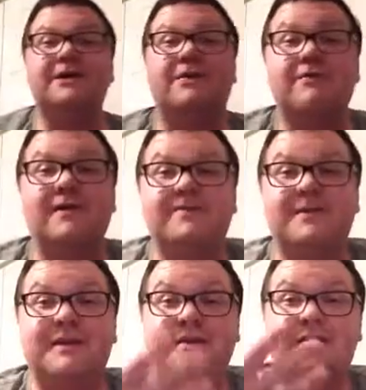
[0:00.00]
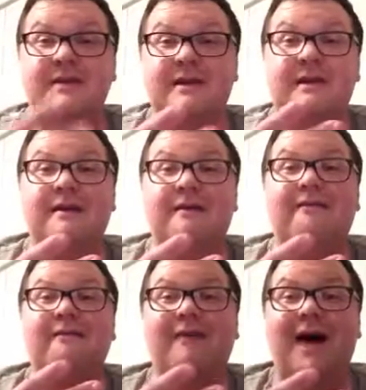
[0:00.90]
total up to
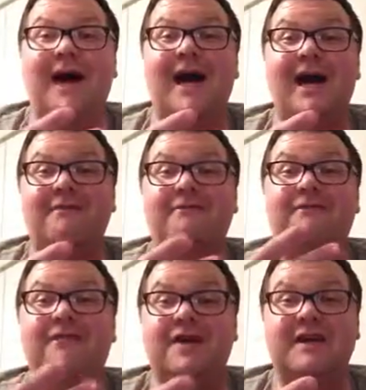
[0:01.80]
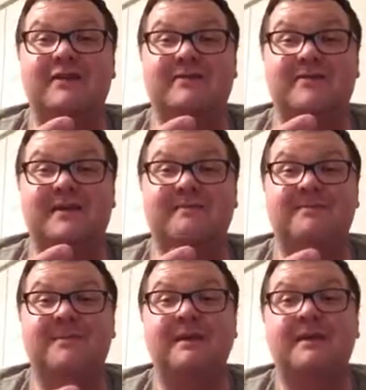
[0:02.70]
5 figures.
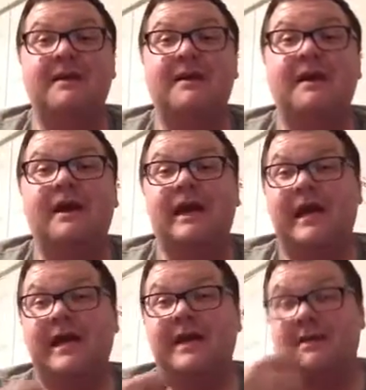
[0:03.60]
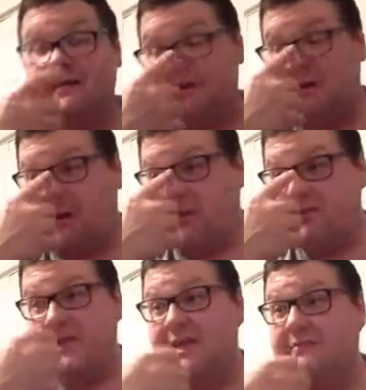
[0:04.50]
And
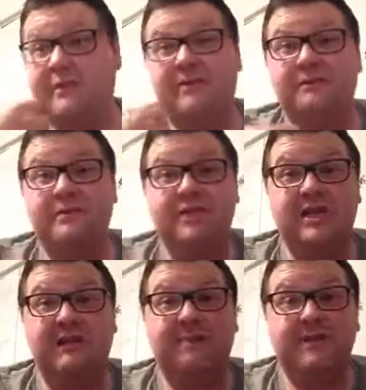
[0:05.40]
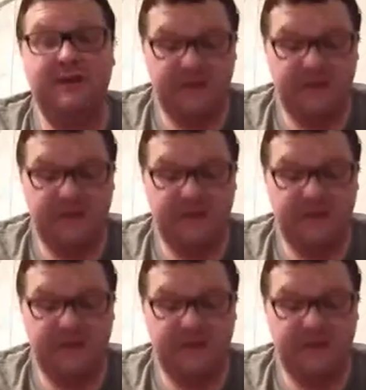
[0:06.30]
all of these were super cheap.